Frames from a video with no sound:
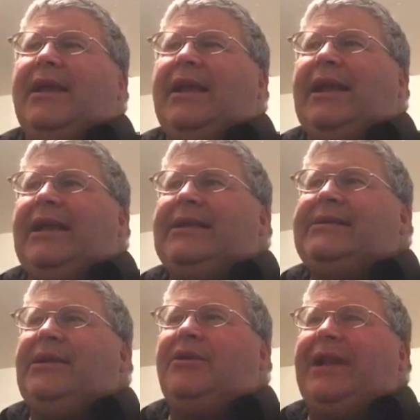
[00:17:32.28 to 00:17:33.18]

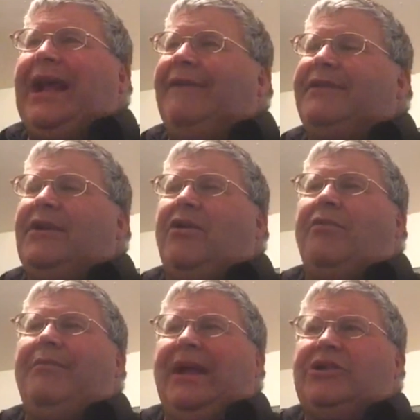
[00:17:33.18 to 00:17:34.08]
is you're going to have to go
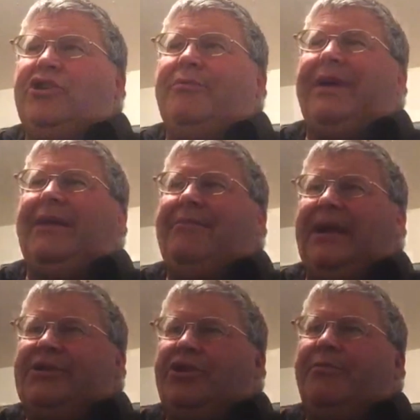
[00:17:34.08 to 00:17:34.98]
measure by
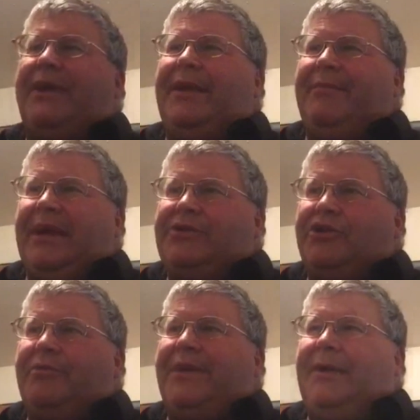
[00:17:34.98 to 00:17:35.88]
measure by
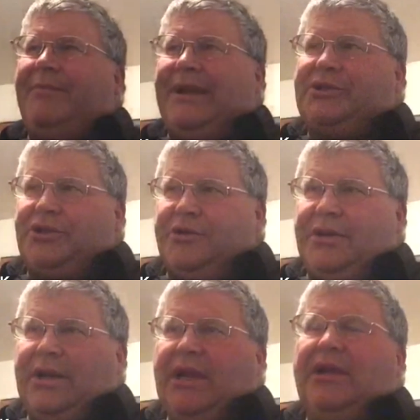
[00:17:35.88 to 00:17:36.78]
measure by
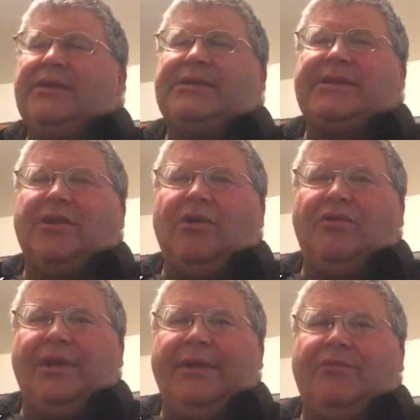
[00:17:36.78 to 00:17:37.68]
measure,
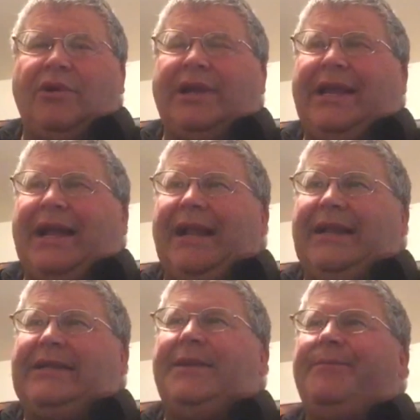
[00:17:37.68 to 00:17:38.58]
slowly working on
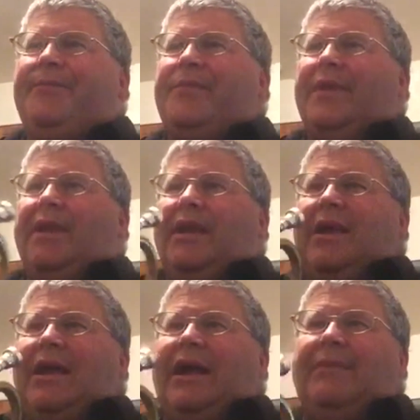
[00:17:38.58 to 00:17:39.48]
it.
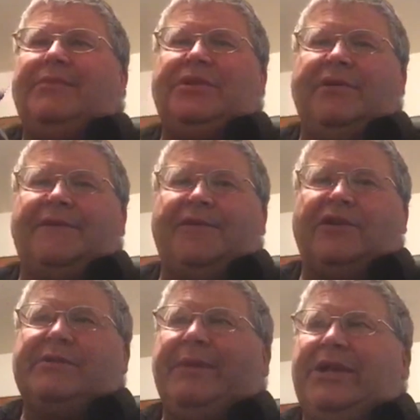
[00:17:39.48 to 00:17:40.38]
Do the
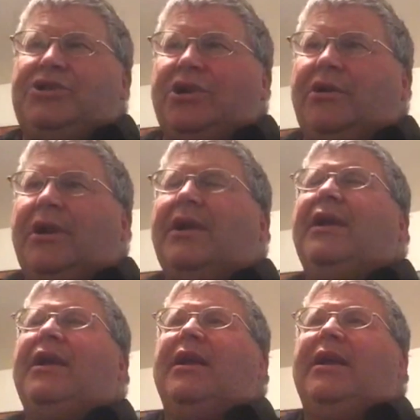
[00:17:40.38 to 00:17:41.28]
first measure,
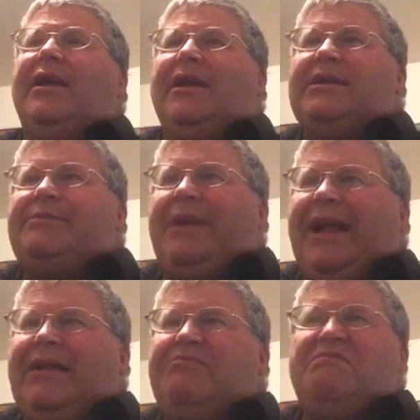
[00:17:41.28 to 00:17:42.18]

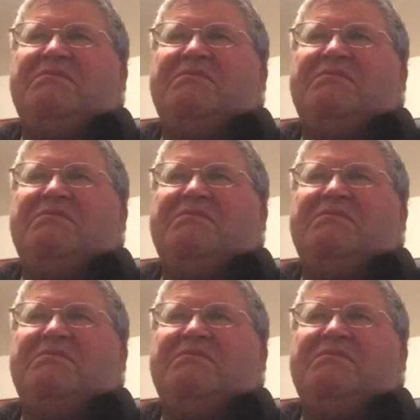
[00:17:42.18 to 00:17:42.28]
spend